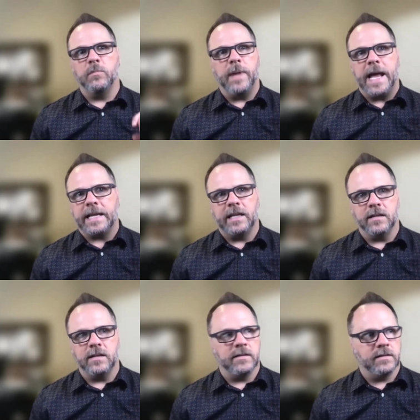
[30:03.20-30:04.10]
back
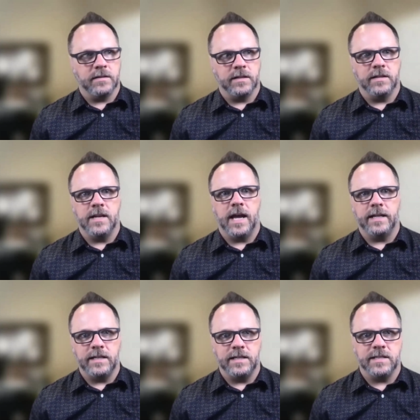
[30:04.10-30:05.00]
in the
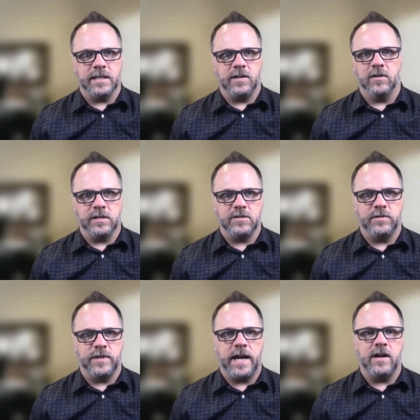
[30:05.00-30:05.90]
90s and the early
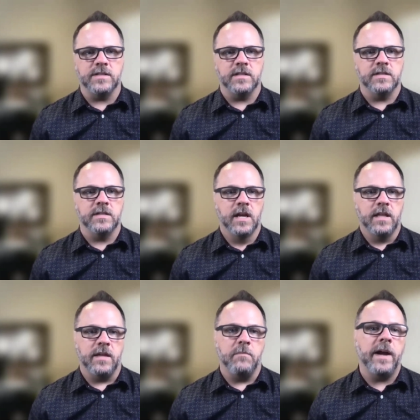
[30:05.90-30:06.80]
2000s,
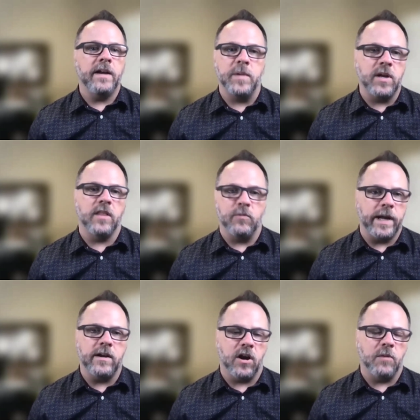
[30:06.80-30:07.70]
they might have been on the
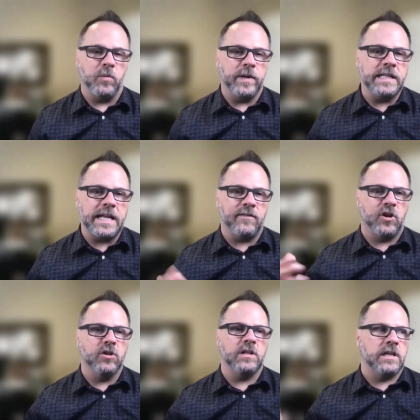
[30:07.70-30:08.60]
radar, but we didn't have
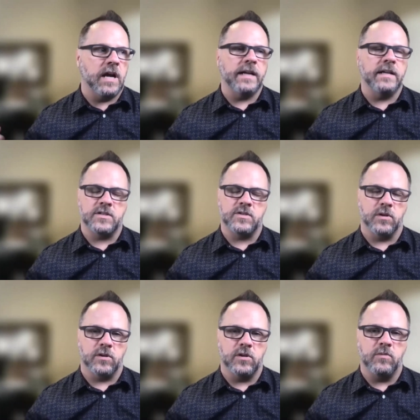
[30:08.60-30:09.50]
good guidance
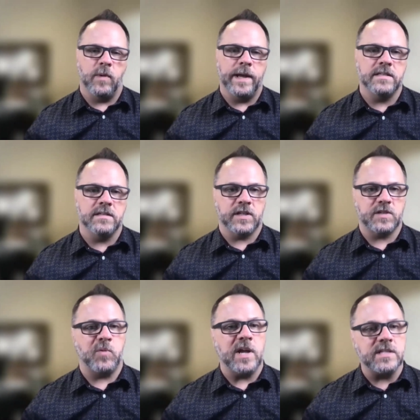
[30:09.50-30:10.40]
or good ways of
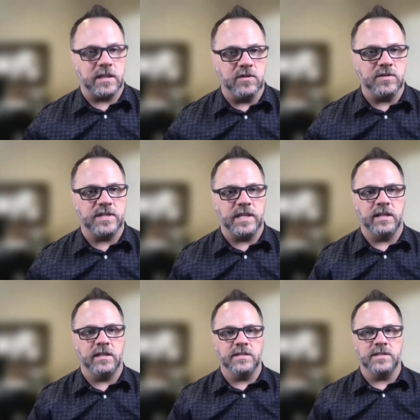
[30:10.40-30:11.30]
expressing those
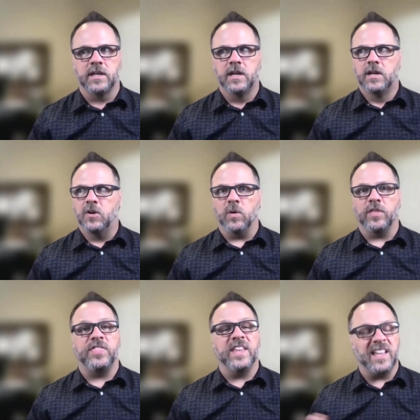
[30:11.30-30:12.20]
things or
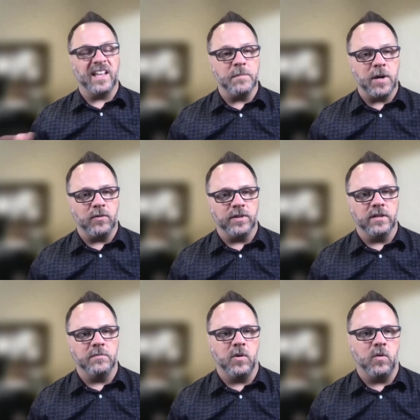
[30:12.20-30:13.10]
thinking about
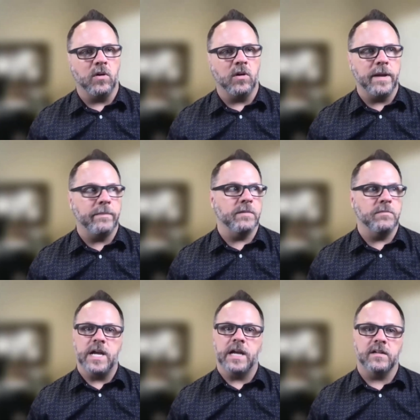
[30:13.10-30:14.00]
them or maybe
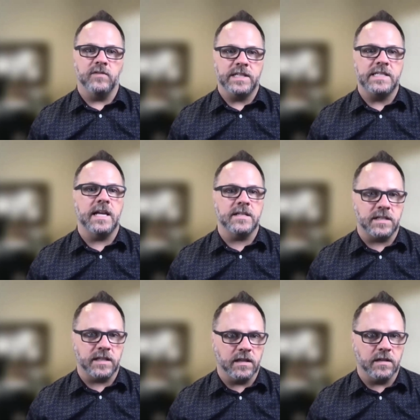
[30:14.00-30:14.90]
objectively
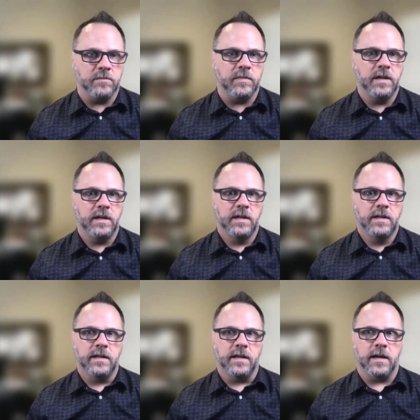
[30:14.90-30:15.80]
testing them.
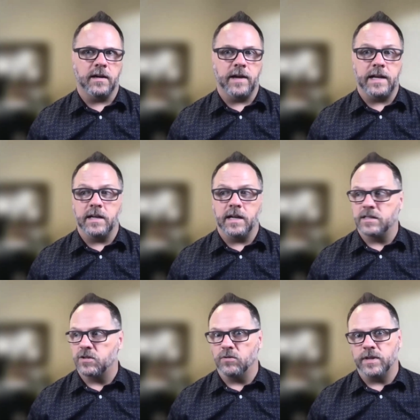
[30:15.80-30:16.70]

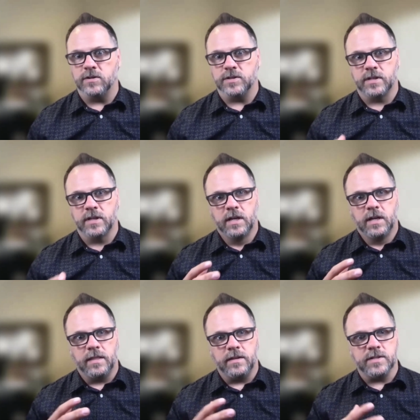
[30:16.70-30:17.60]
And so there's
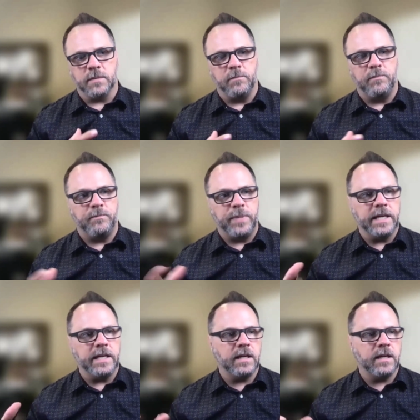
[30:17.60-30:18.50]
a
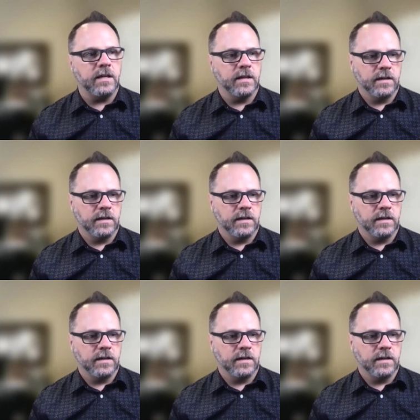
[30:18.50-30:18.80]
big